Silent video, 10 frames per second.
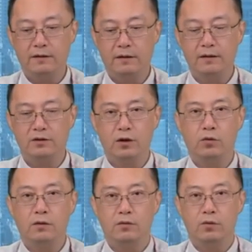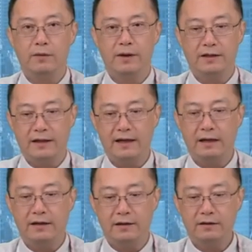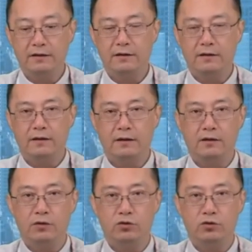So, what am I saying? You